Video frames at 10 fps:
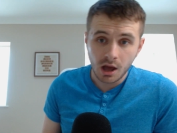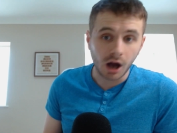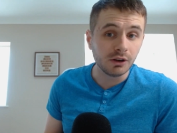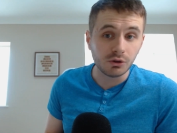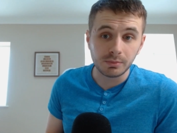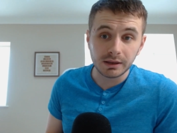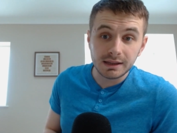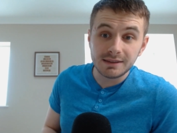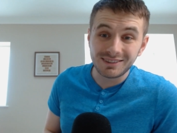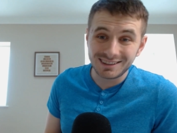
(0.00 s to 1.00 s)
I do
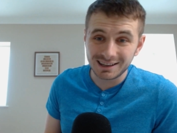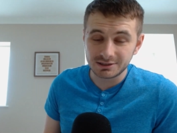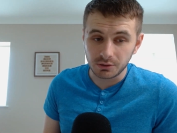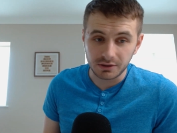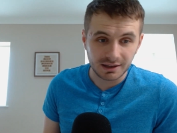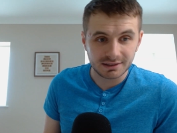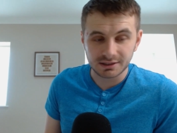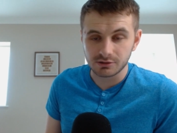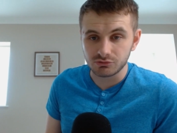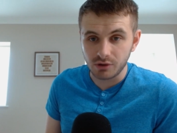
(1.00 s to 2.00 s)
believe in Nexo. I think it's
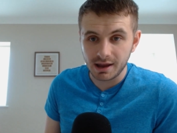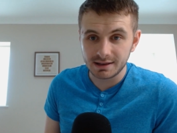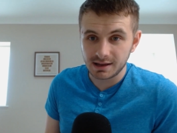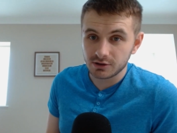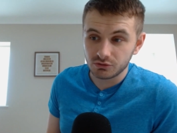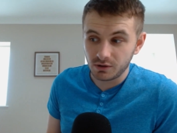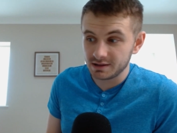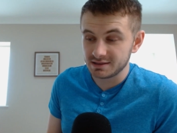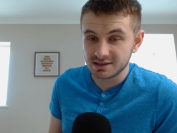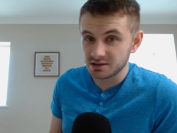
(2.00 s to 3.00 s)
a
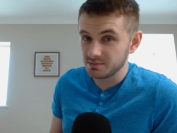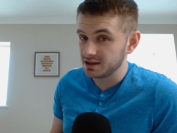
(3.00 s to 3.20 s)
great system.